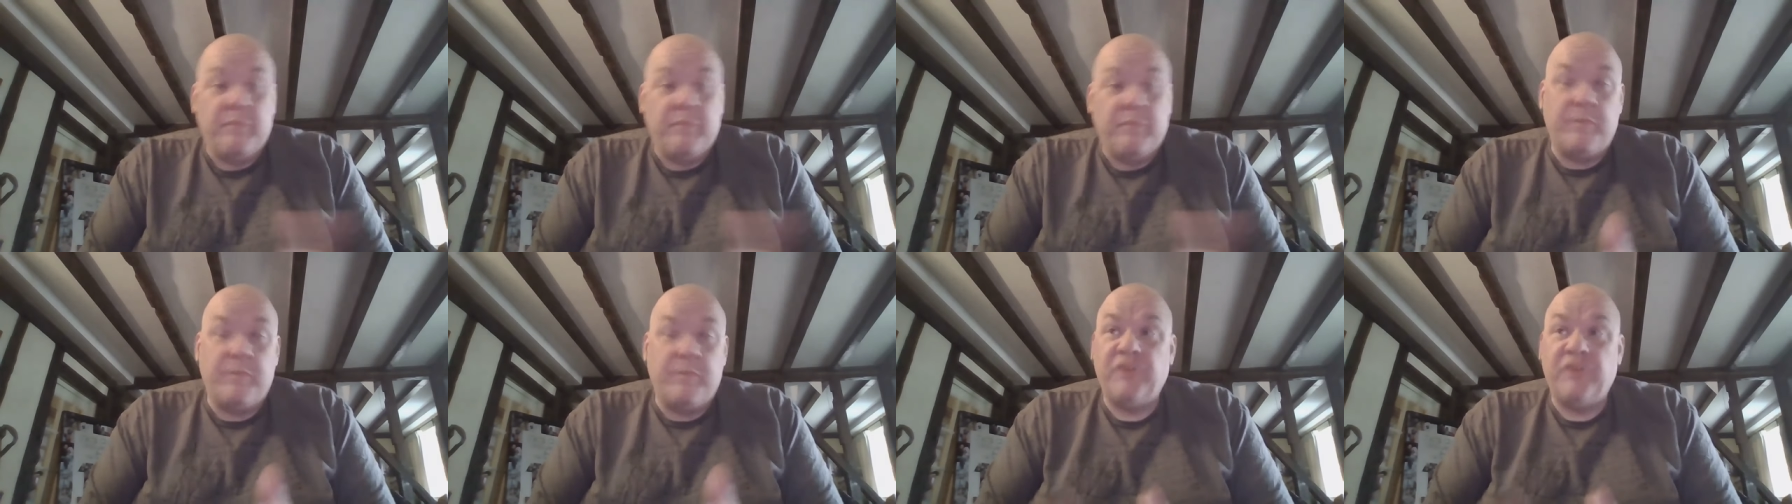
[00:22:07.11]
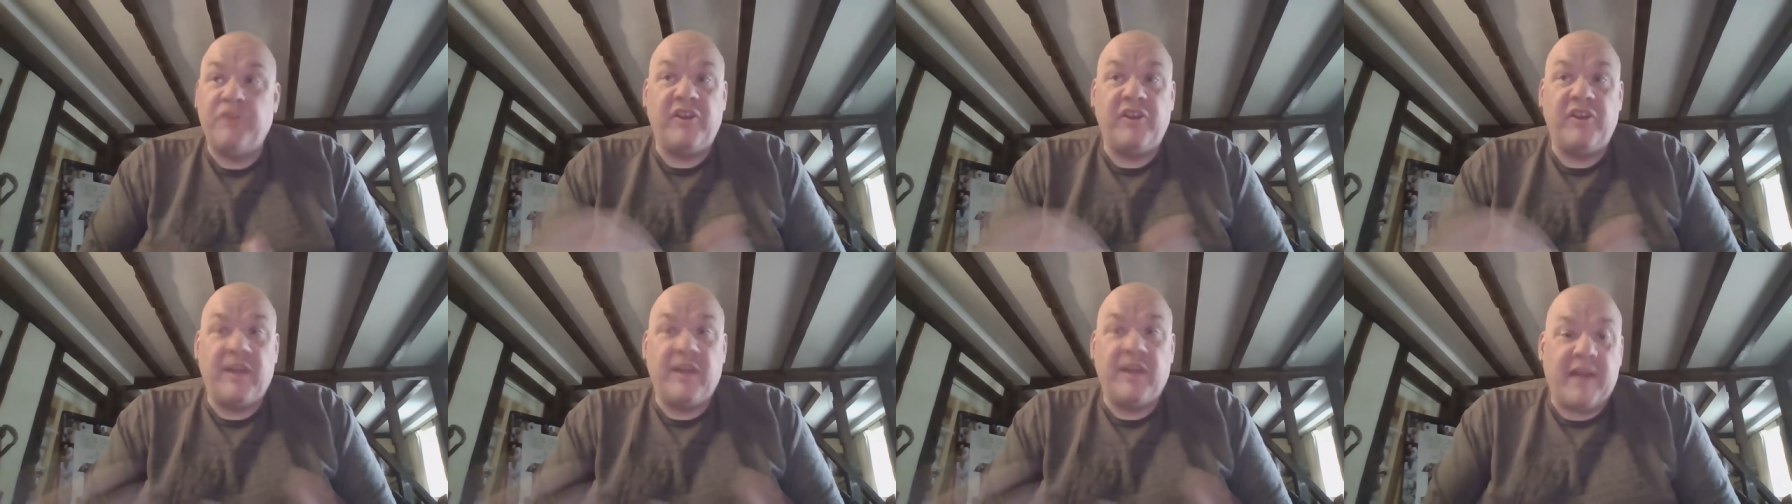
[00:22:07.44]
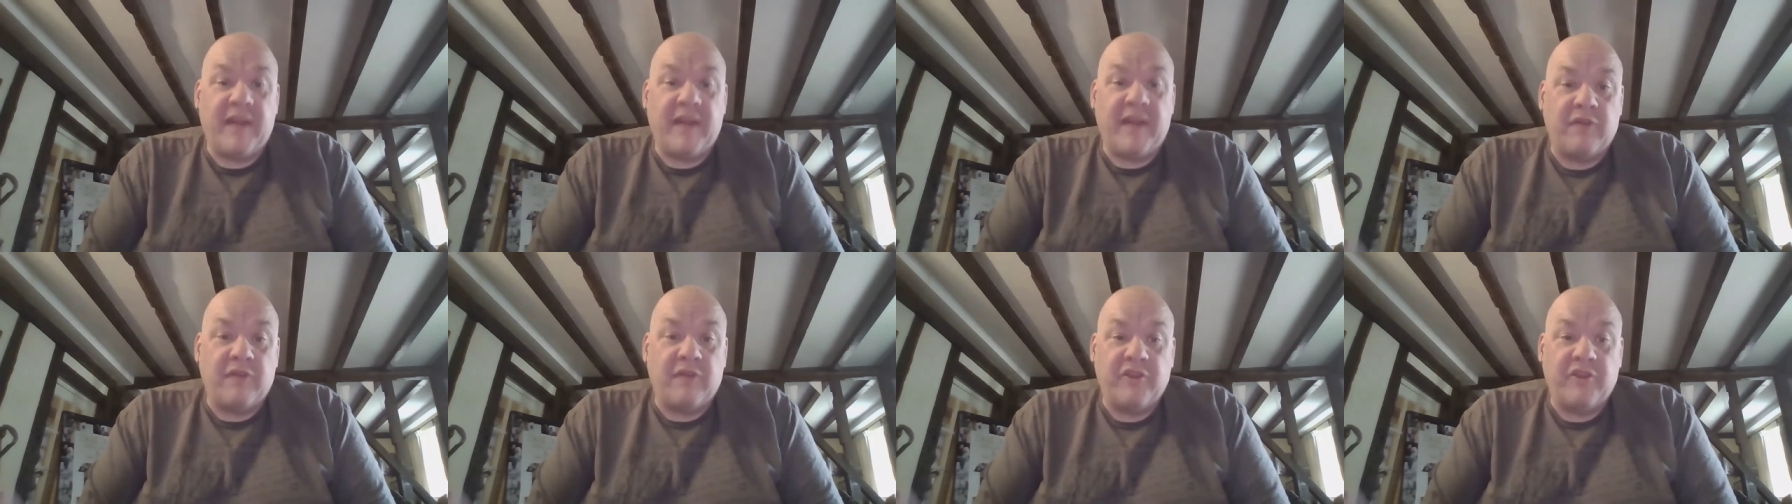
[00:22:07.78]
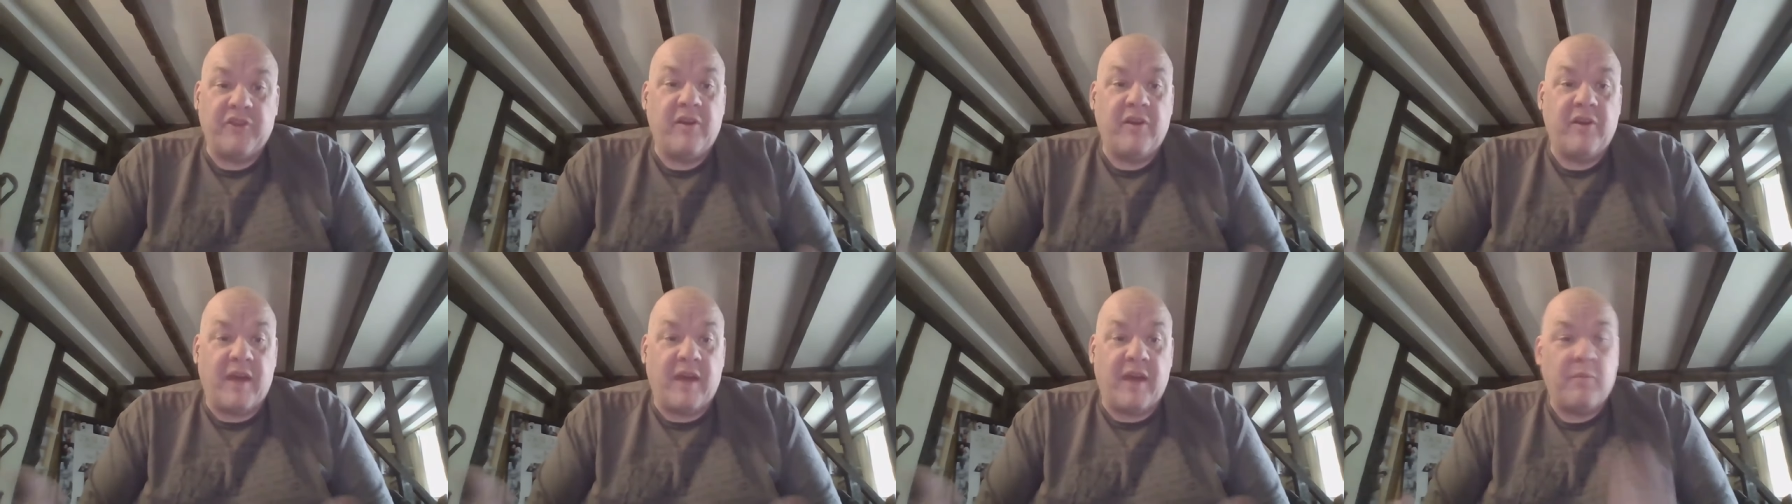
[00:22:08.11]
But she can now
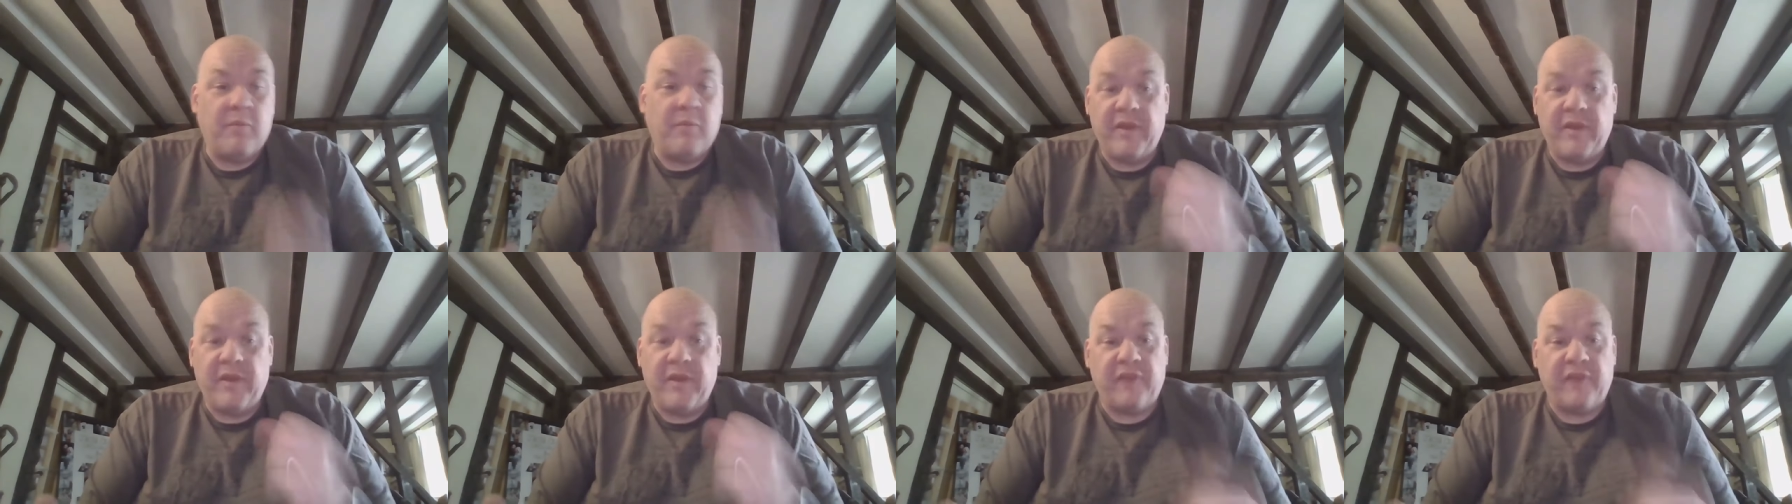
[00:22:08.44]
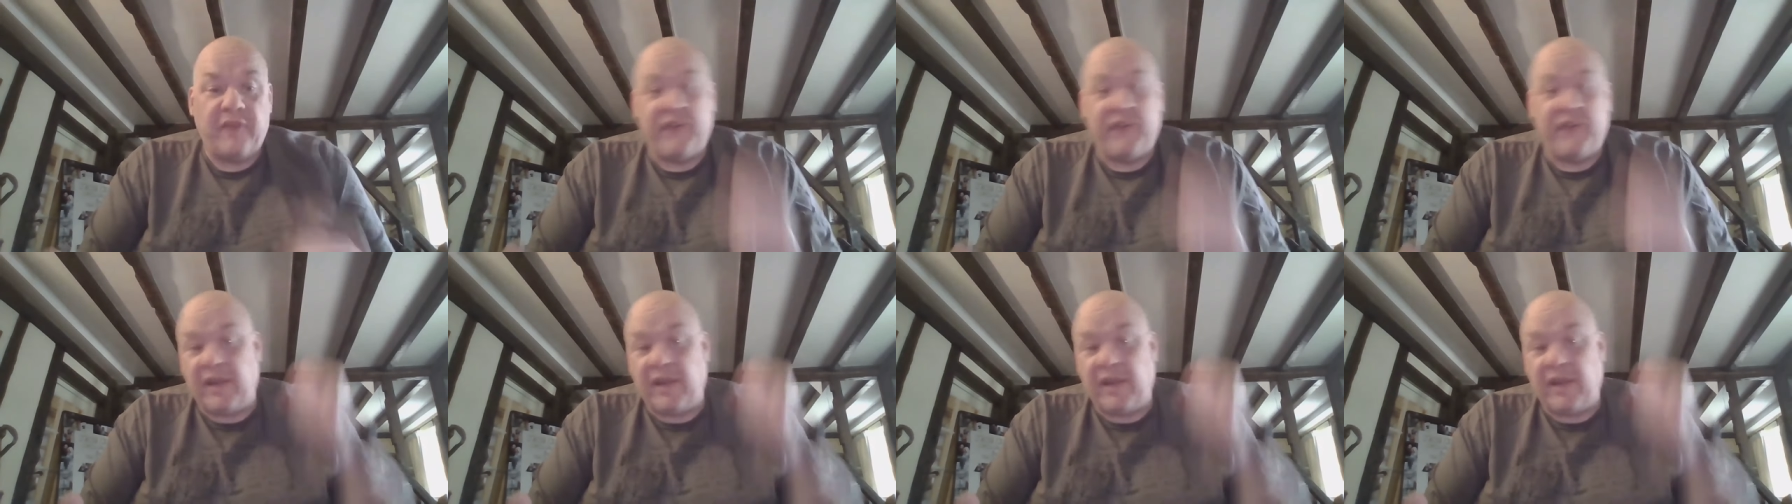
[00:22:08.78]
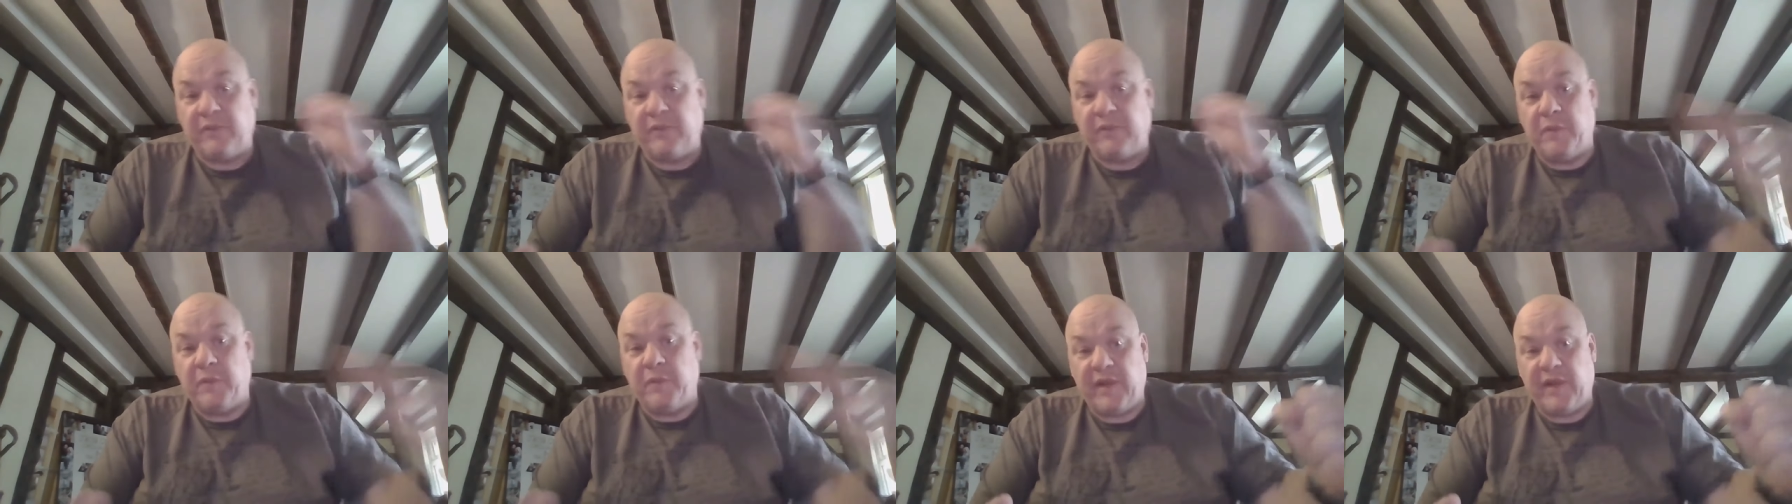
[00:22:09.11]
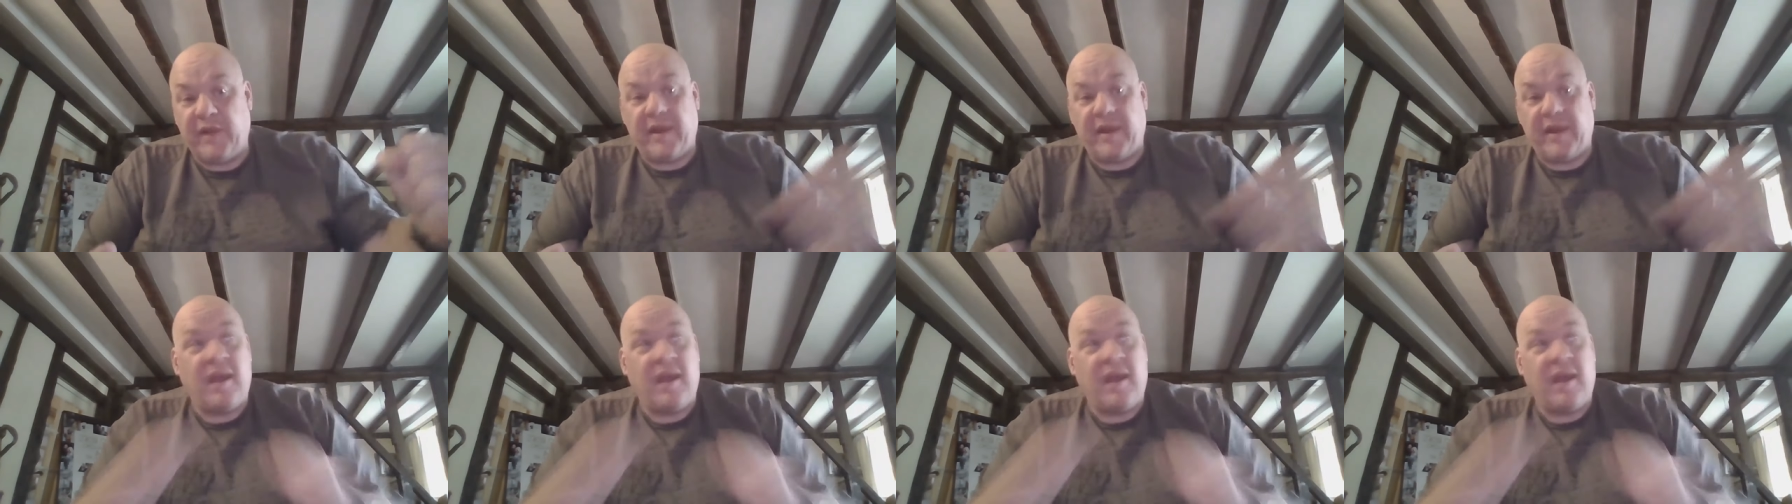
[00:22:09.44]
turn up with her sticks, put it
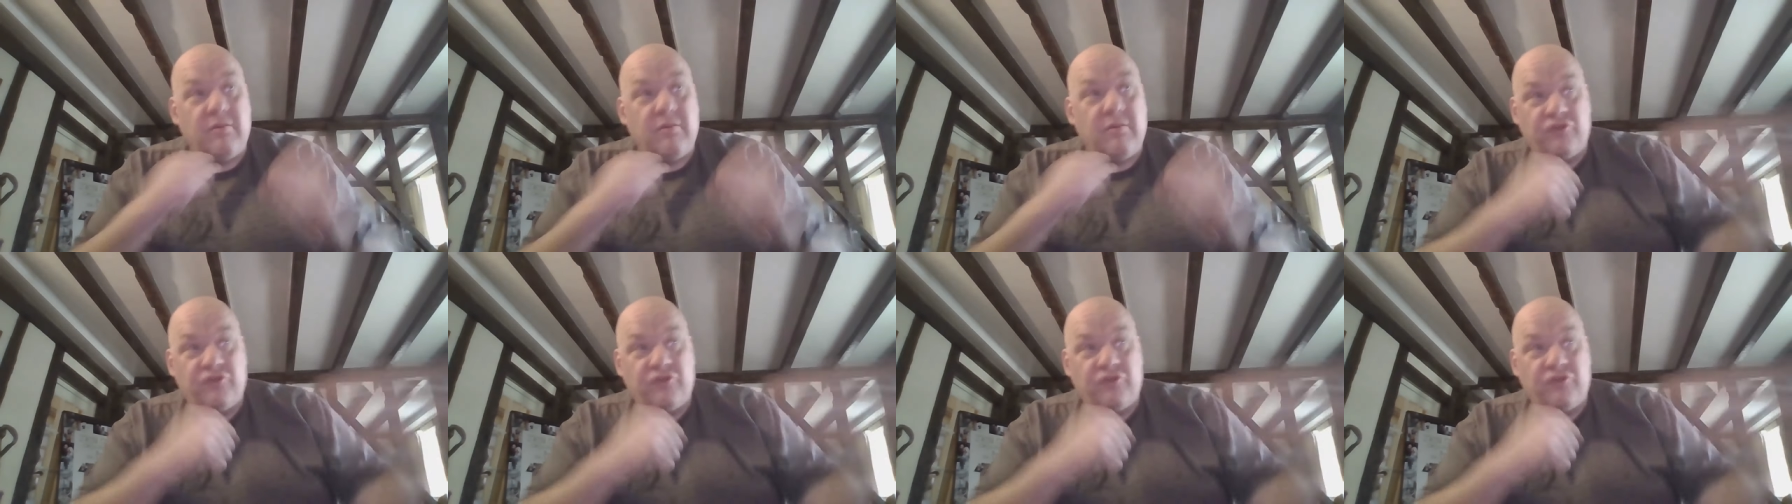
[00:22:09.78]
there,